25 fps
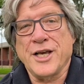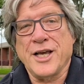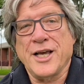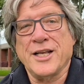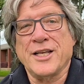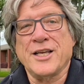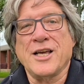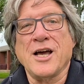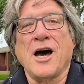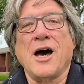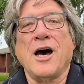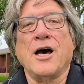
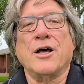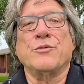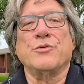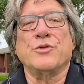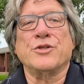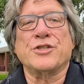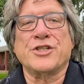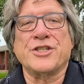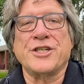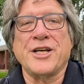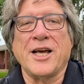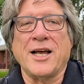and God
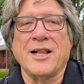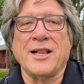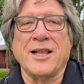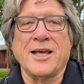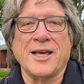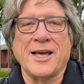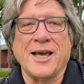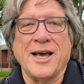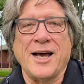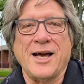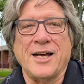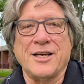was
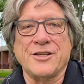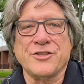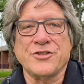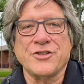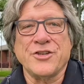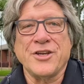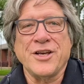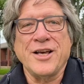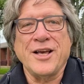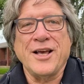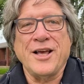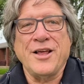telling us
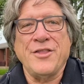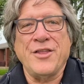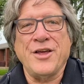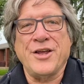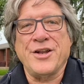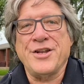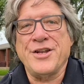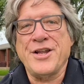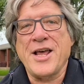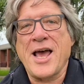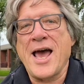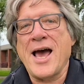
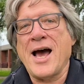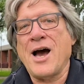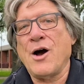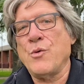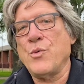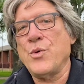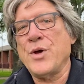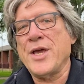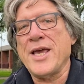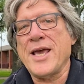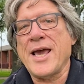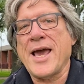that now
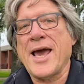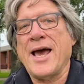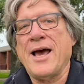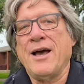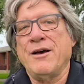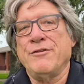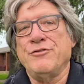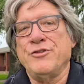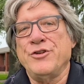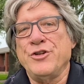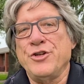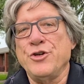we
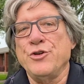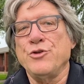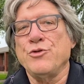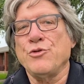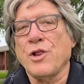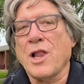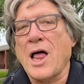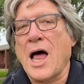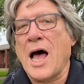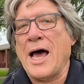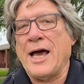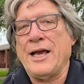have new
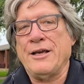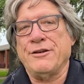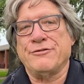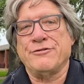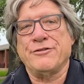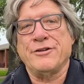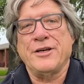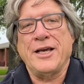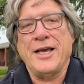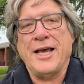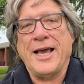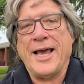
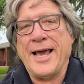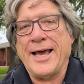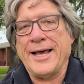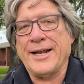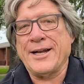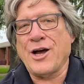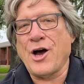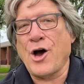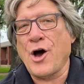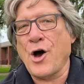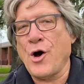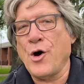life
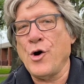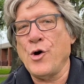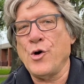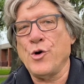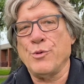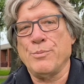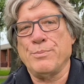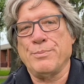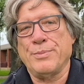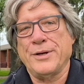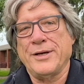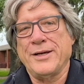and
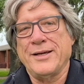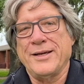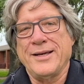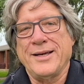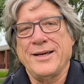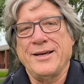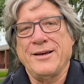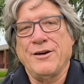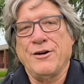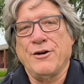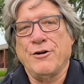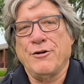hope
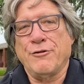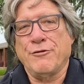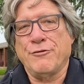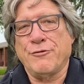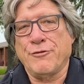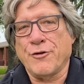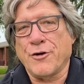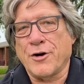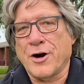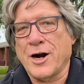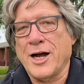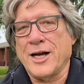
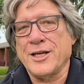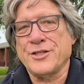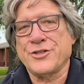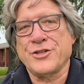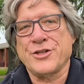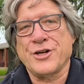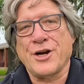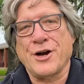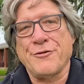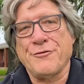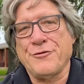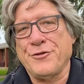for us
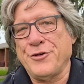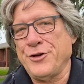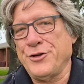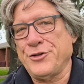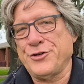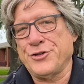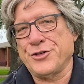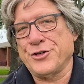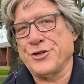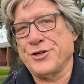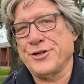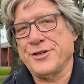in our
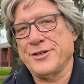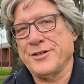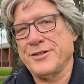future.